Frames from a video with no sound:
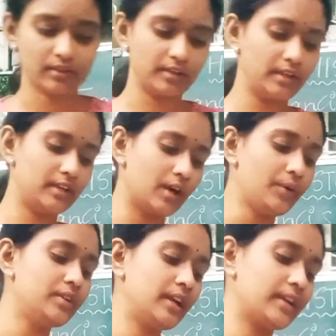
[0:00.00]
read it
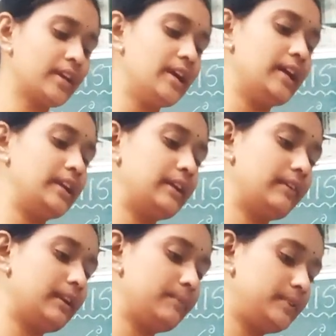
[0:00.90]
out. Like
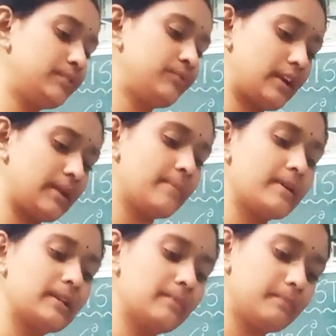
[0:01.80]
developed the
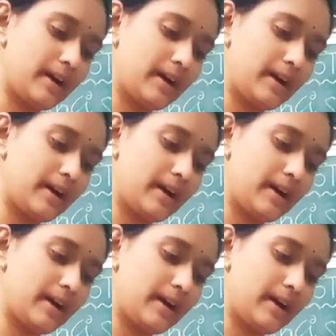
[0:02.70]
fundamental